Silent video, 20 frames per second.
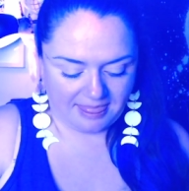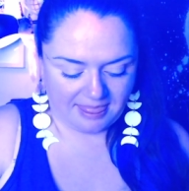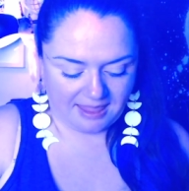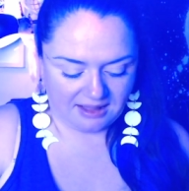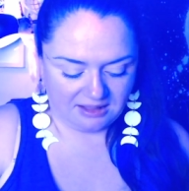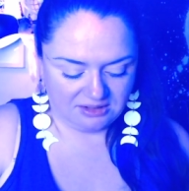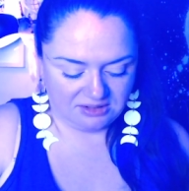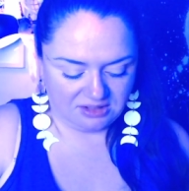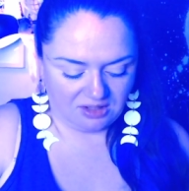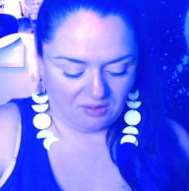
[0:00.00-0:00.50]

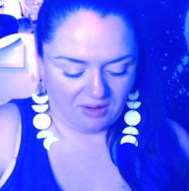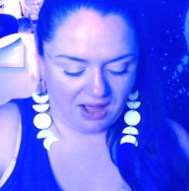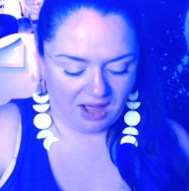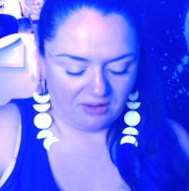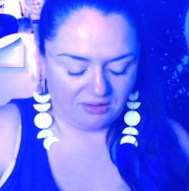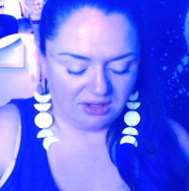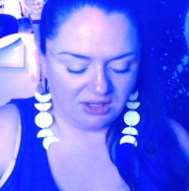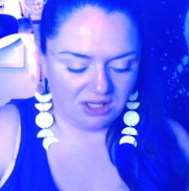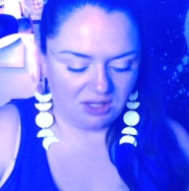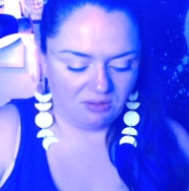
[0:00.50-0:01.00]
So how
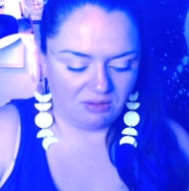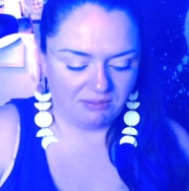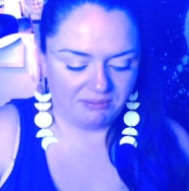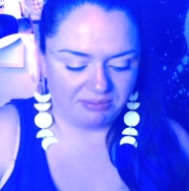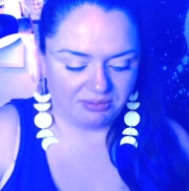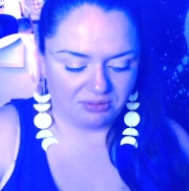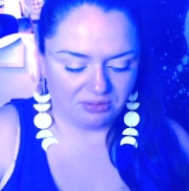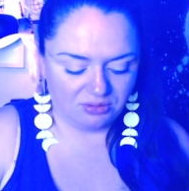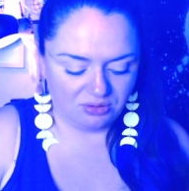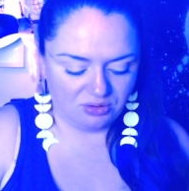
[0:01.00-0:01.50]
can you
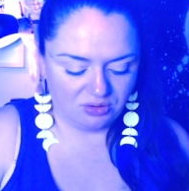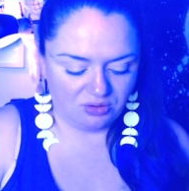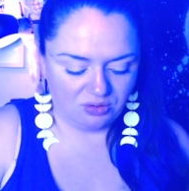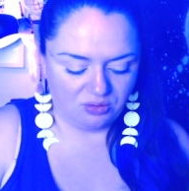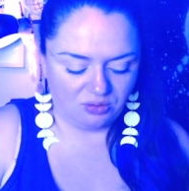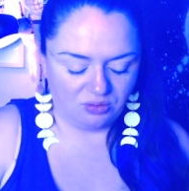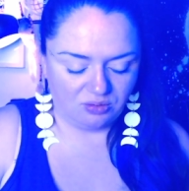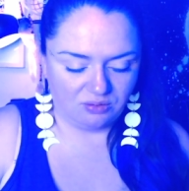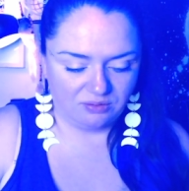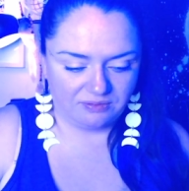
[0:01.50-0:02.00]

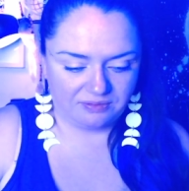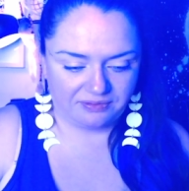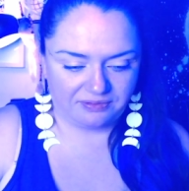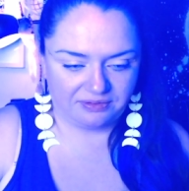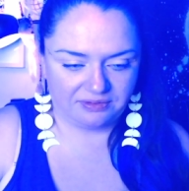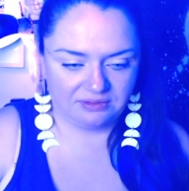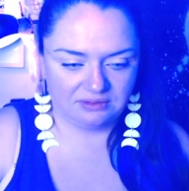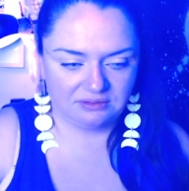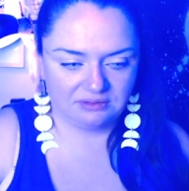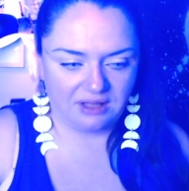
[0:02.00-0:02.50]
improve?
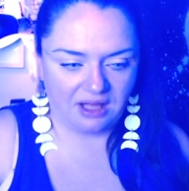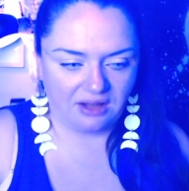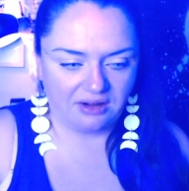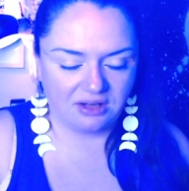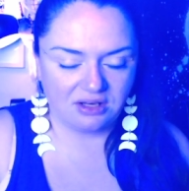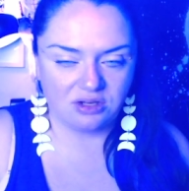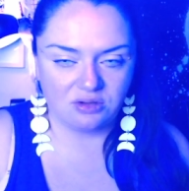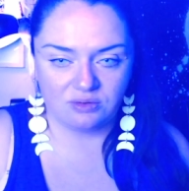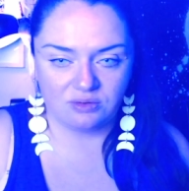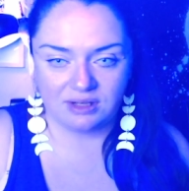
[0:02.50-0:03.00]
How
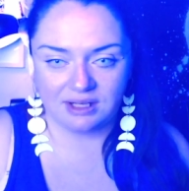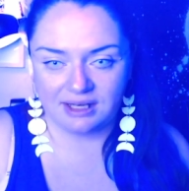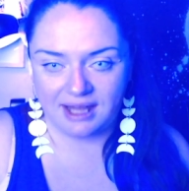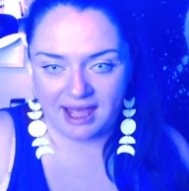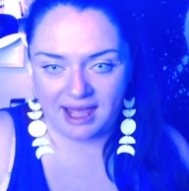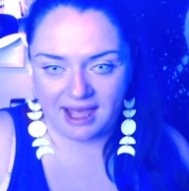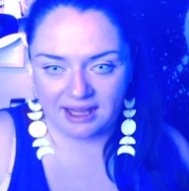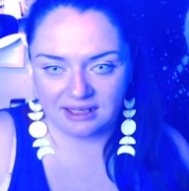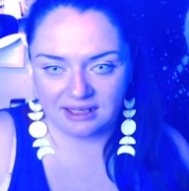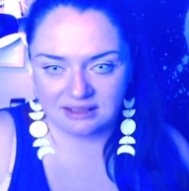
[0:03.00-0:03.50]
can you
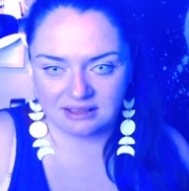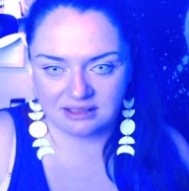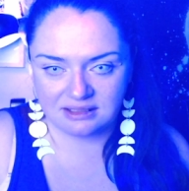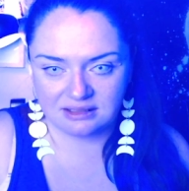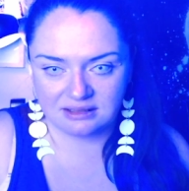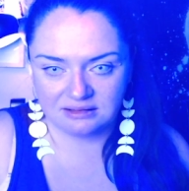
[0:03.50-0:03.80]
connect?